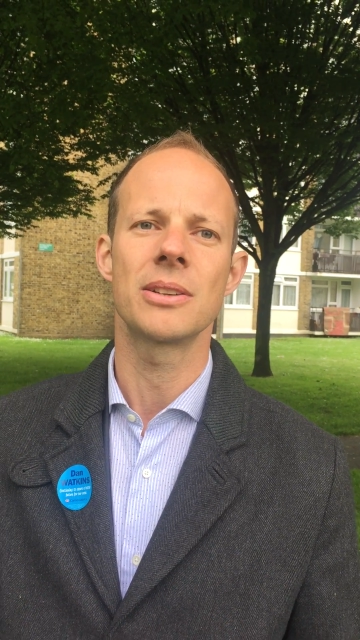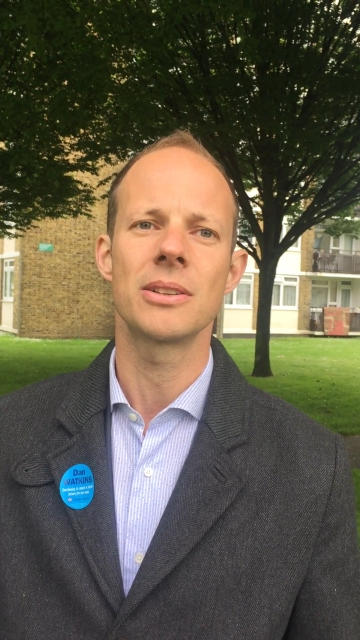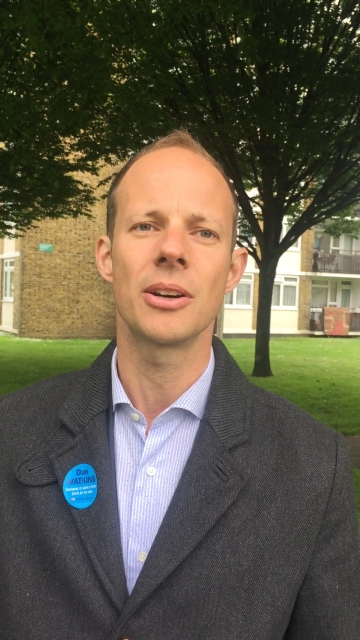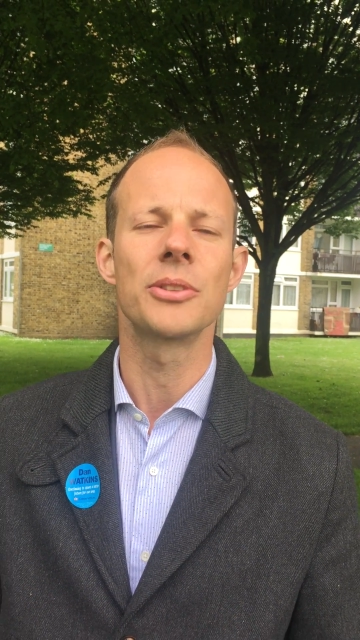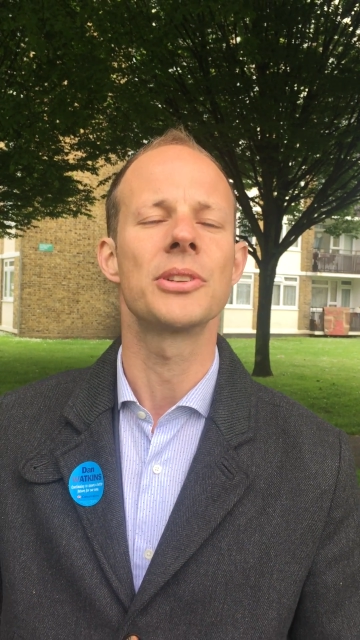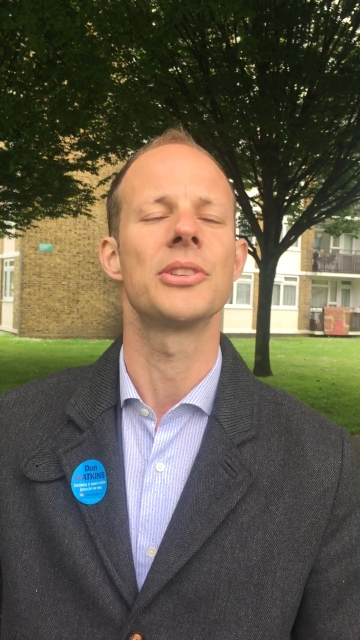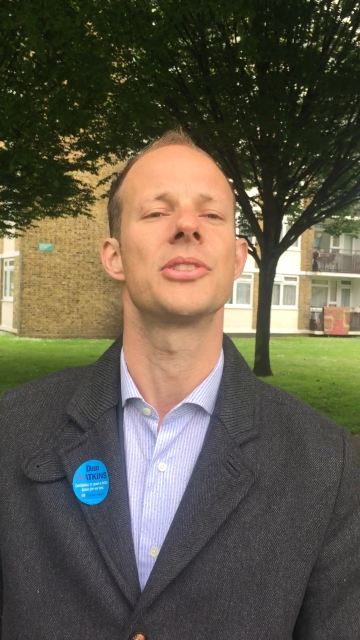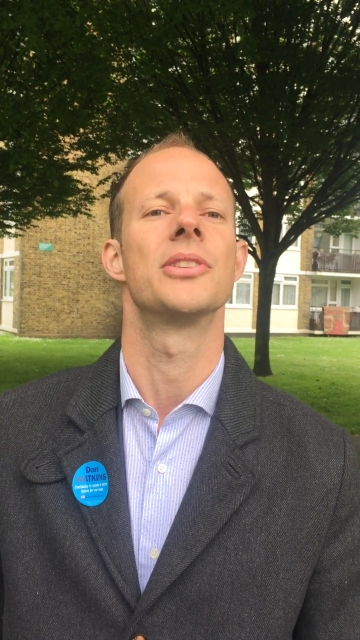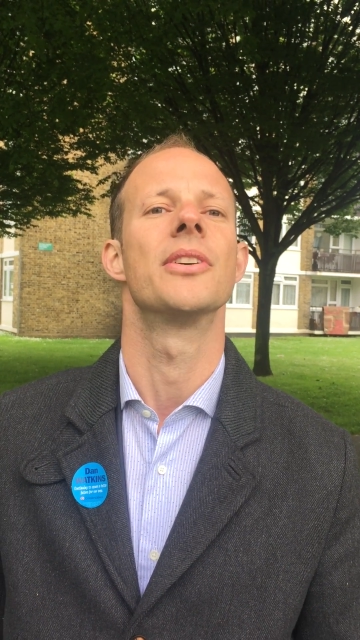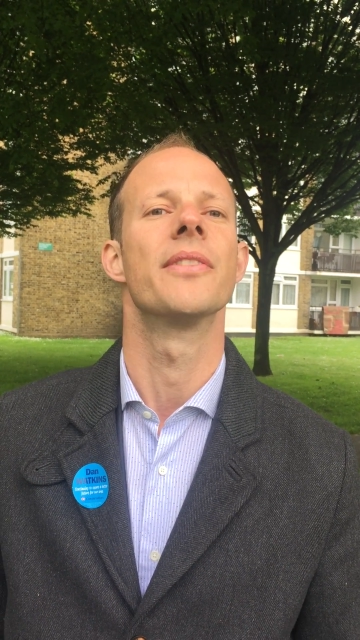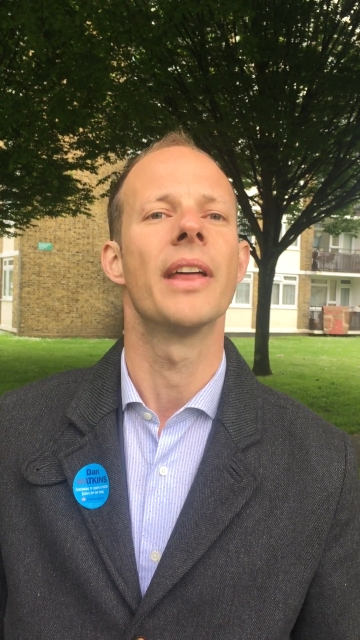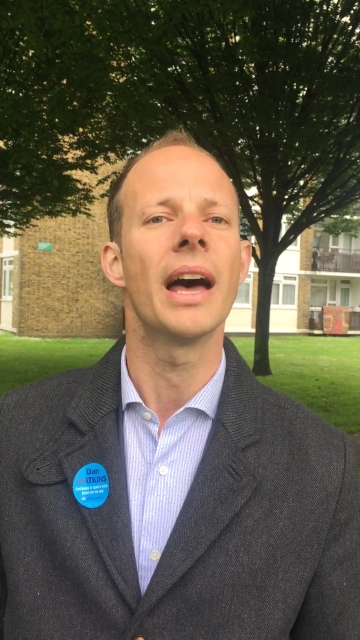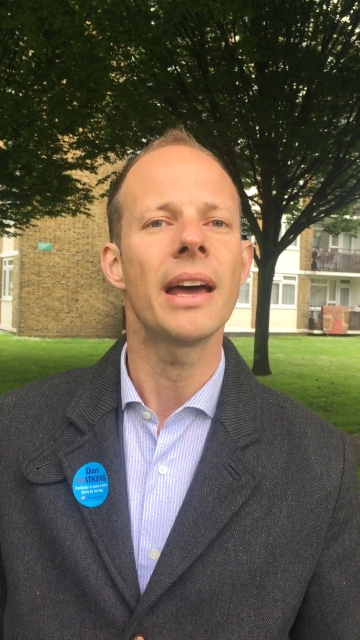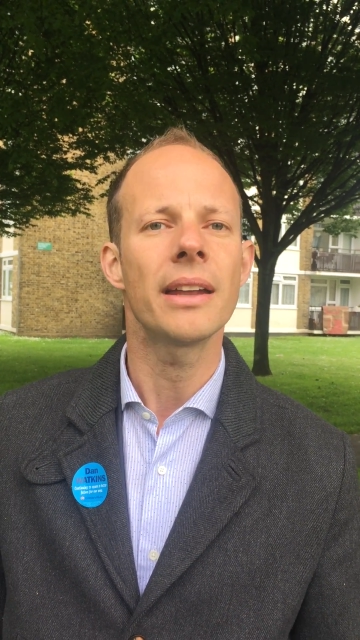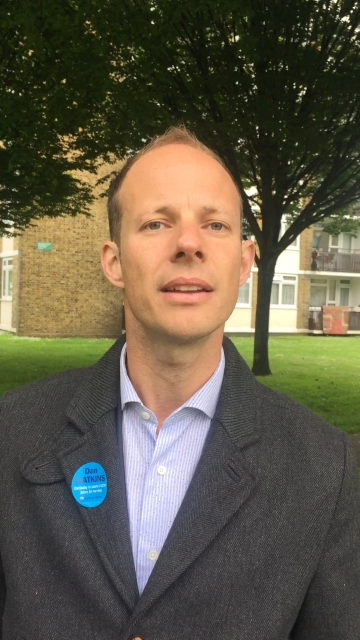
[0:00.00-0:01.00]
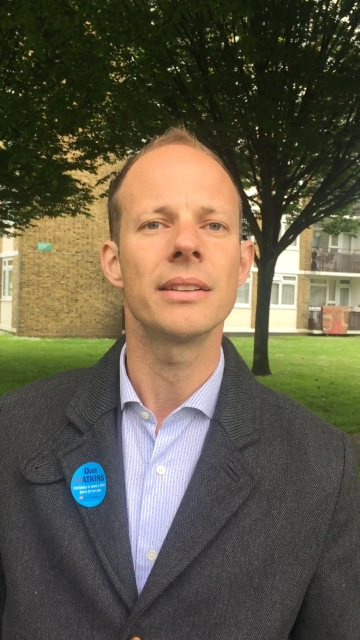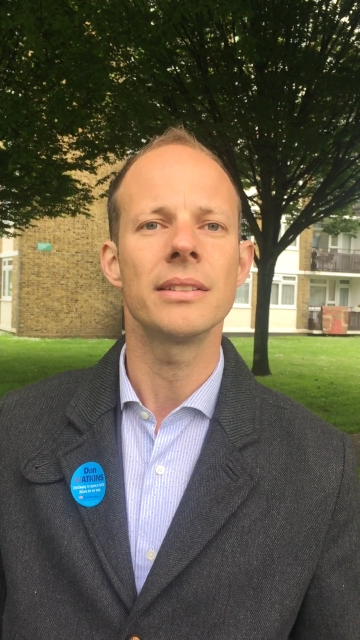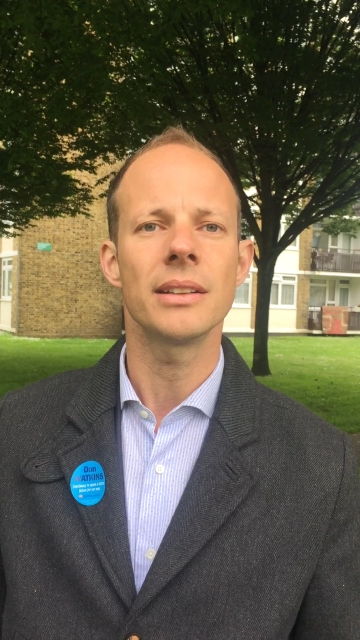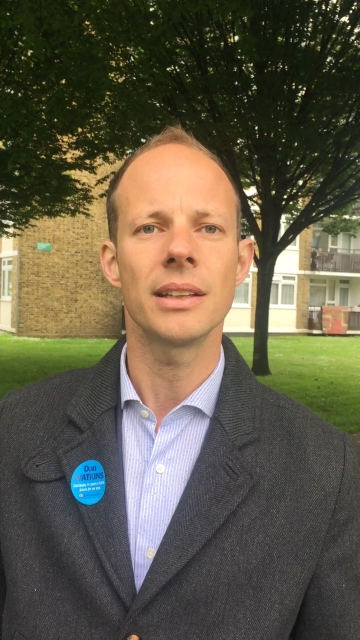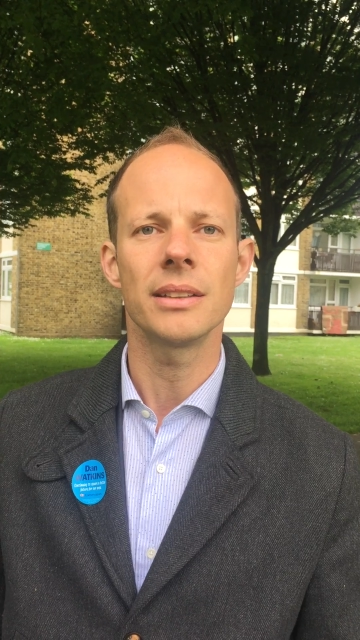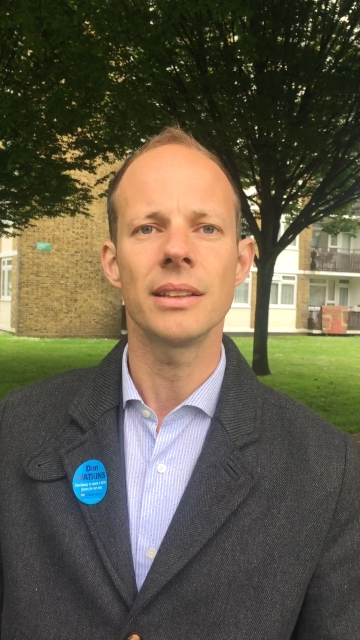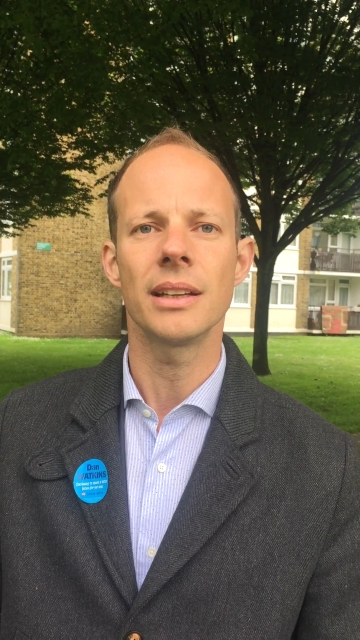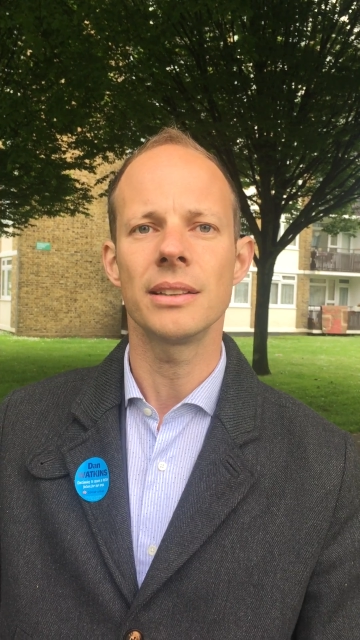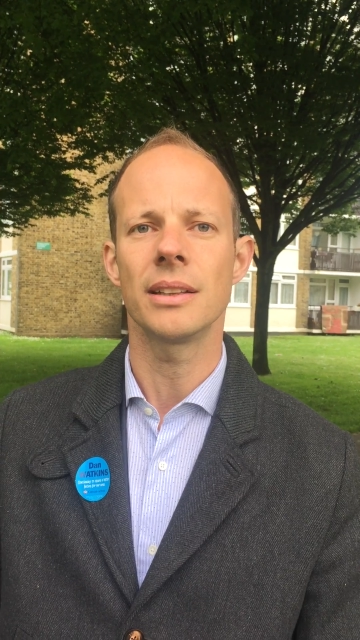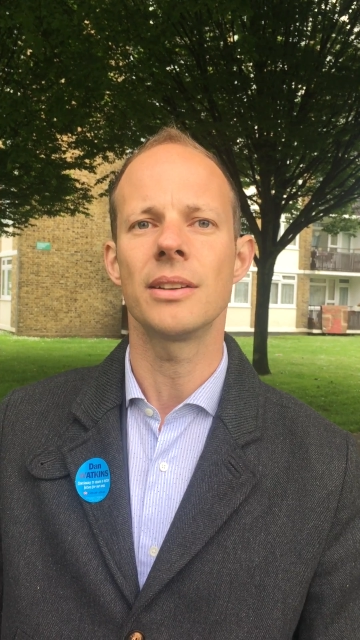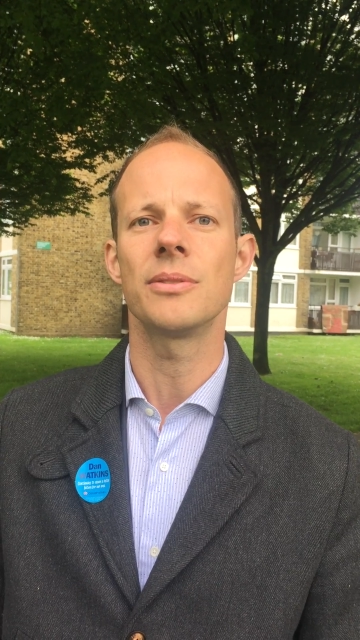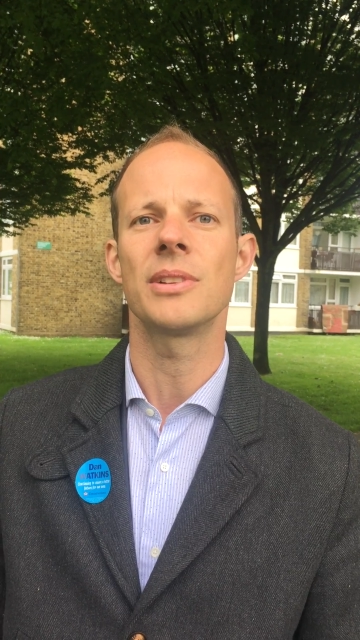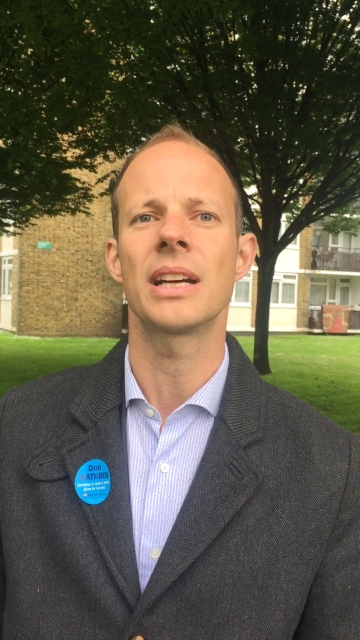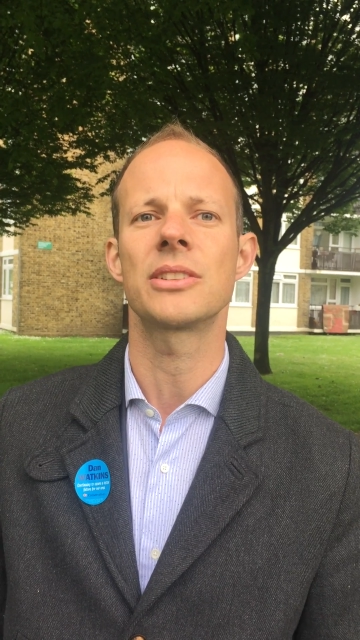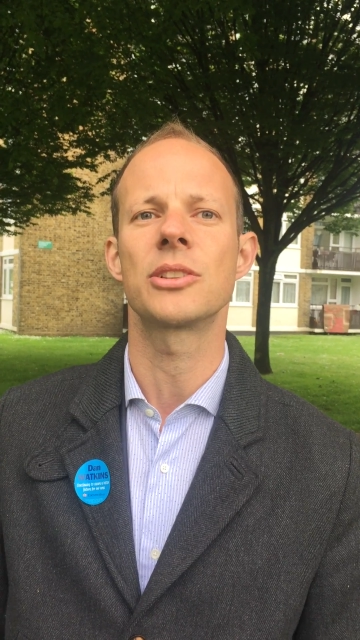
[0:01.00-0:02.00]
cognizant of that
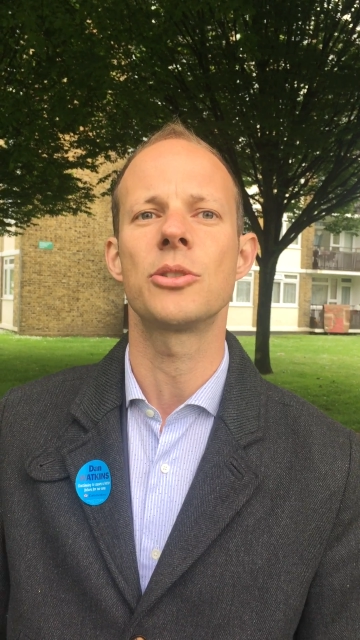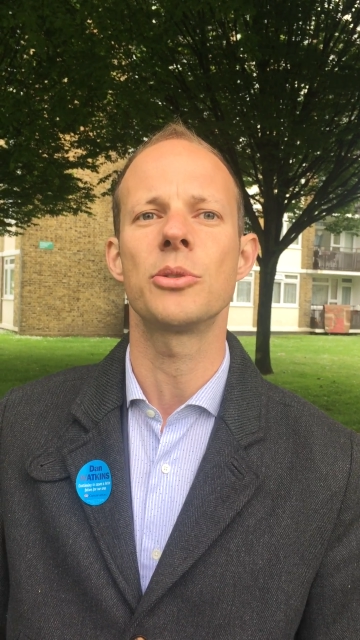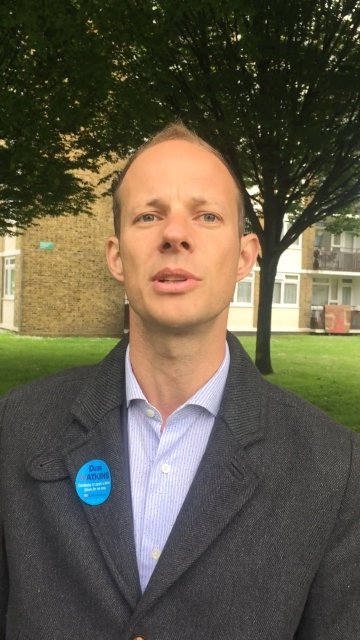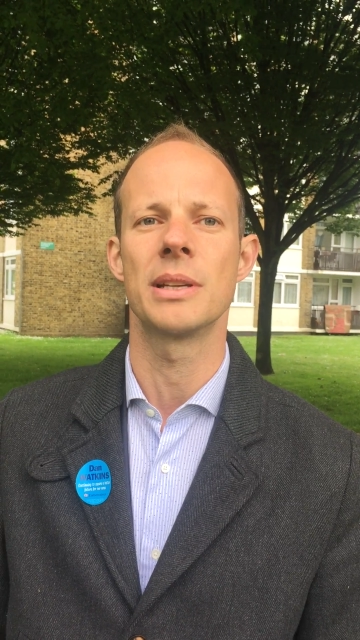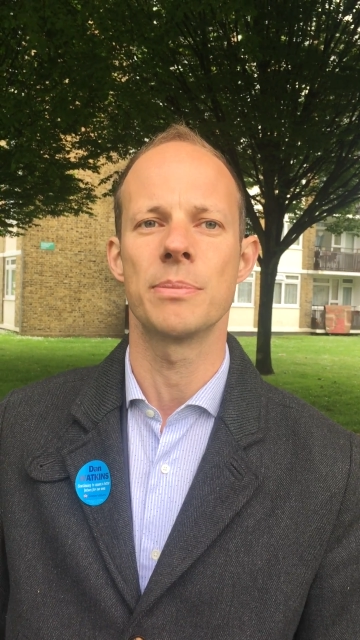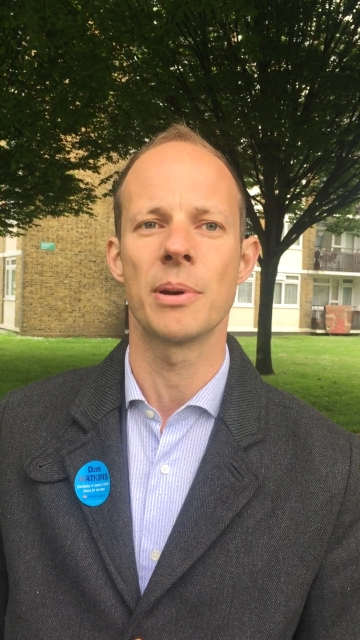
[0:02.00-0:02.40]
and react accordingly.